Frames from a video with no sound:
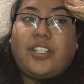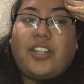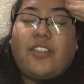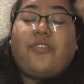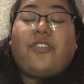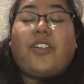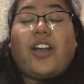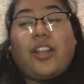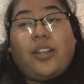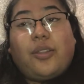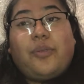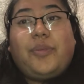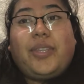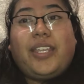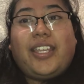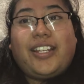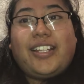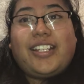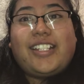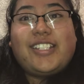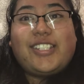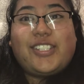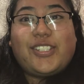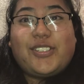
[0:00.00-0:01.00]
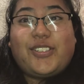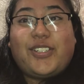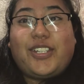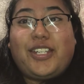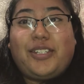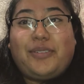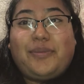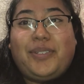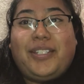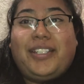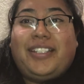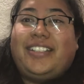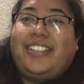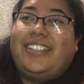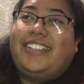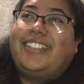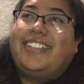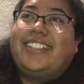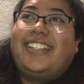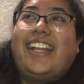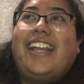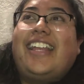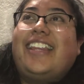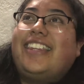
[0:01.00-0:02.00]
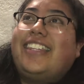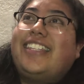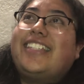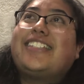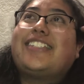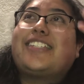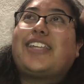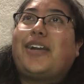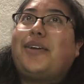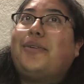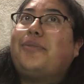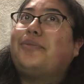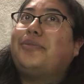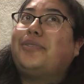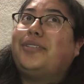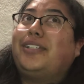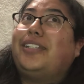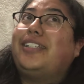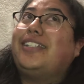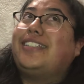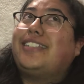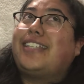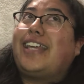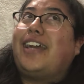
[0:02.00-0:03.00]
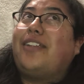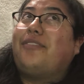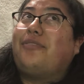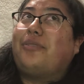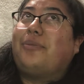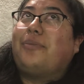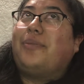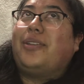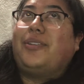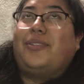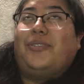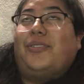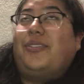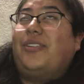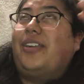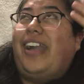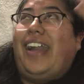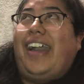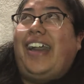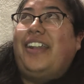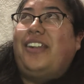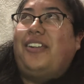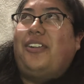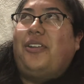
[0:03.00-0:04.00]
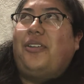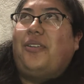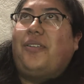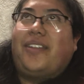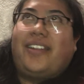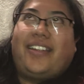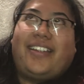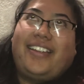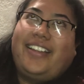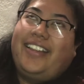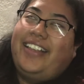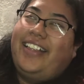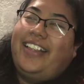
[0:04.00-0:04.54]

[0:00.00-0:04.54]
Follow me on Instagram this got really sad for me out of nowhere.